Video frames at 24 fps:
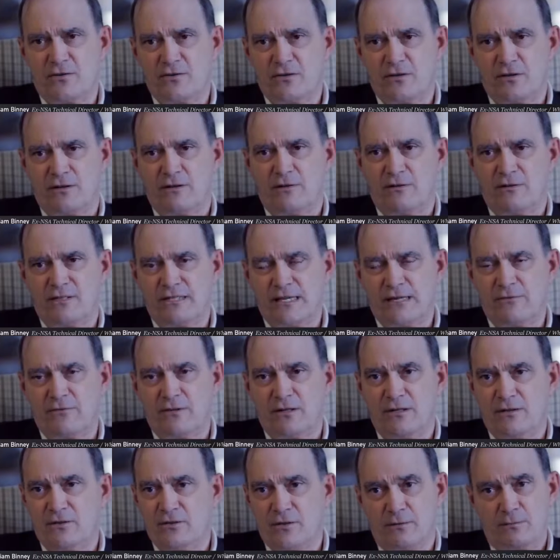or
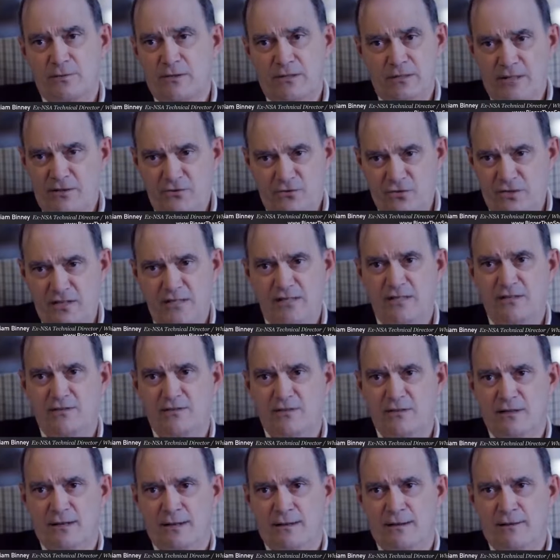secret interpretation
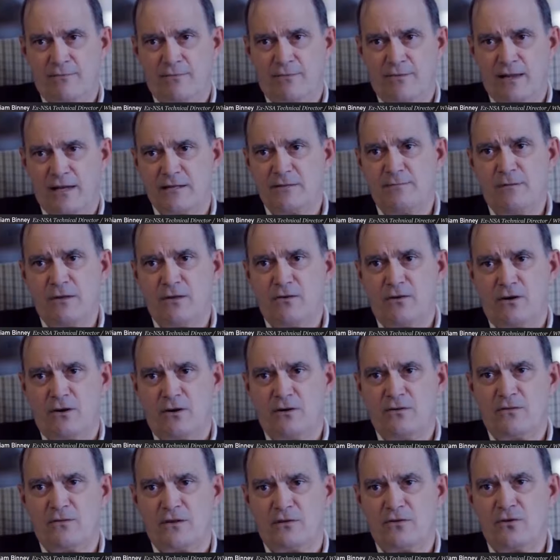is. That's
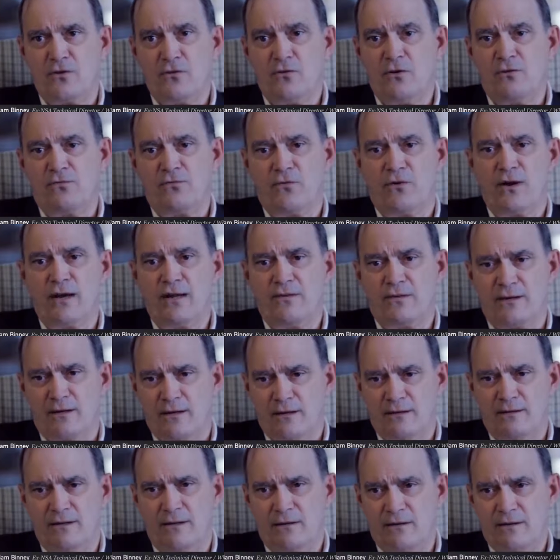because they're too afraid.
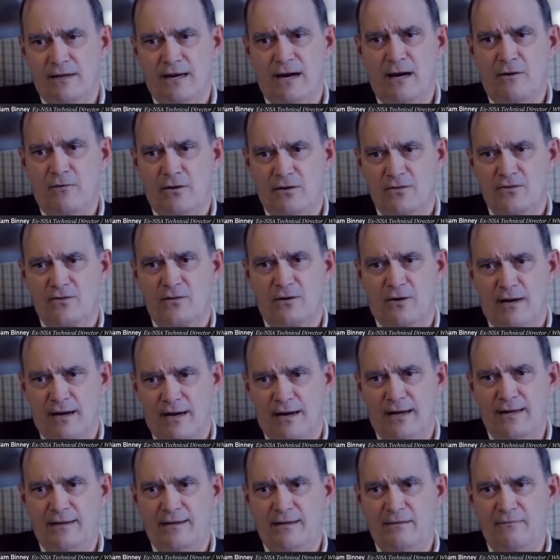They're cowards. They're
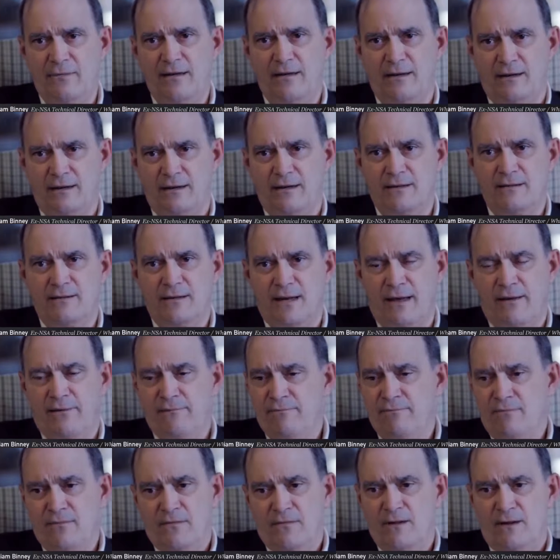hiding behind
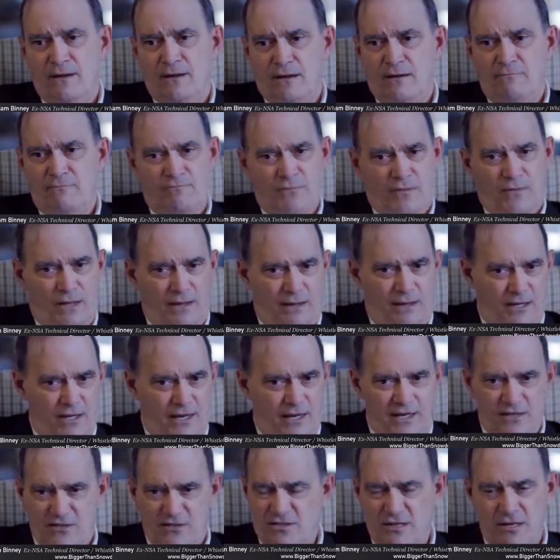
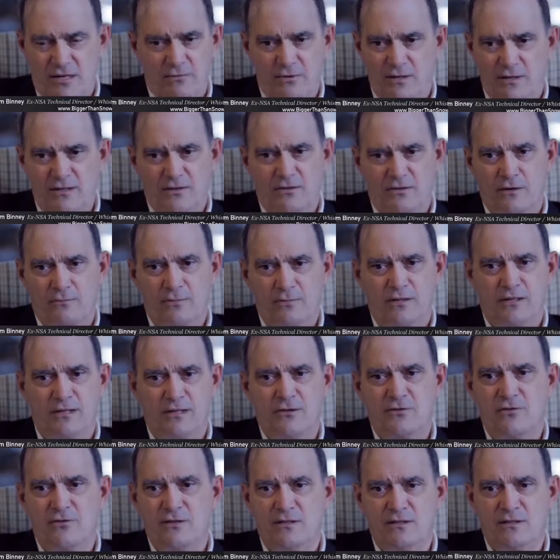a secret
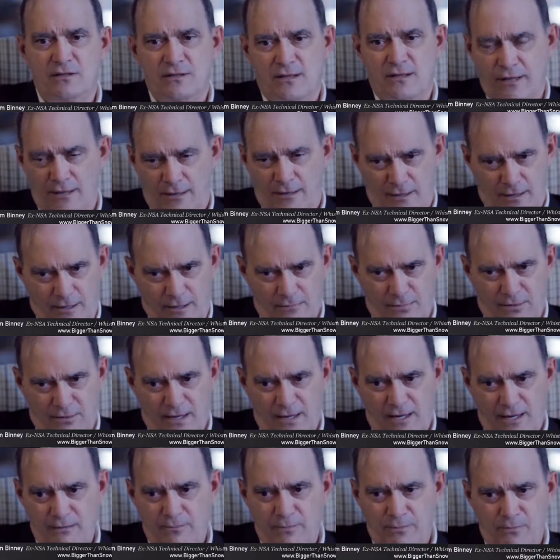interpretation
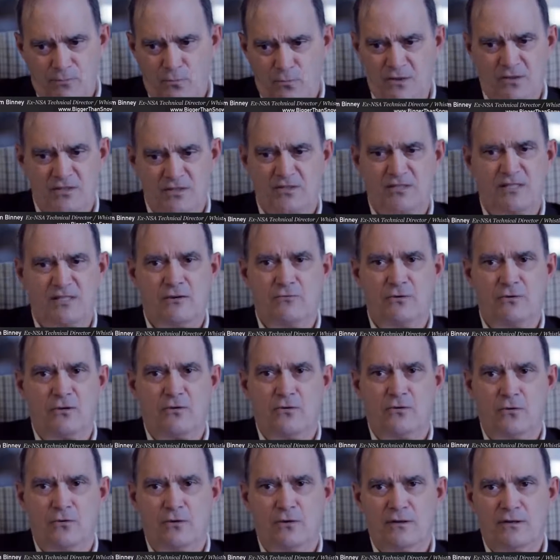applied with a secret
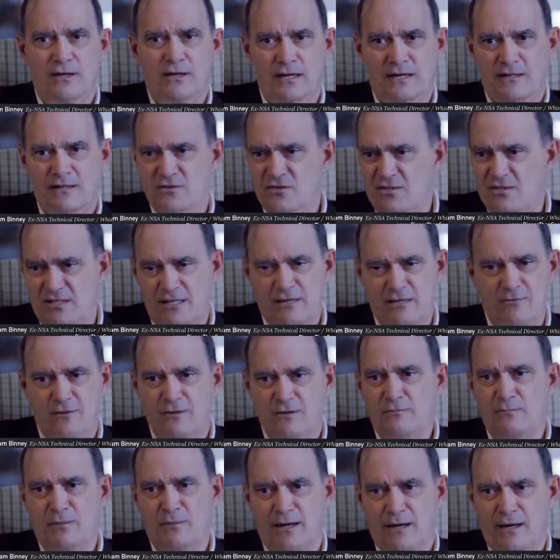court in
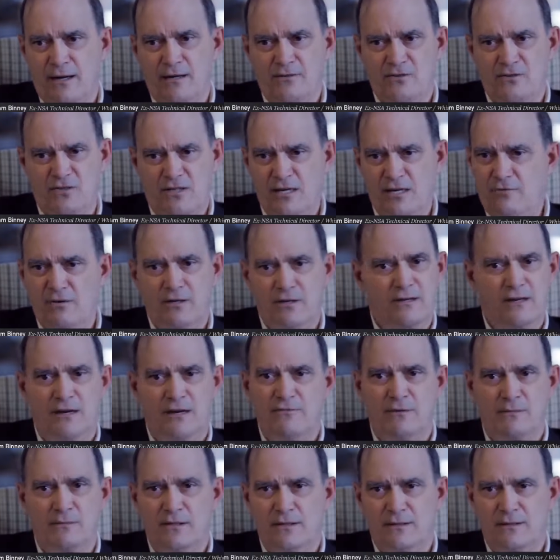secret by a secret
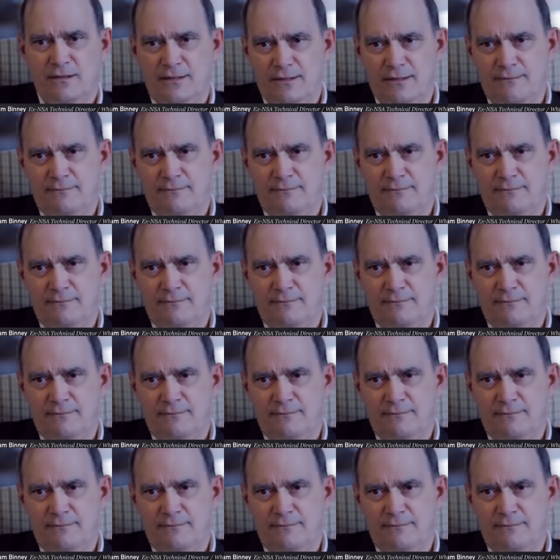government.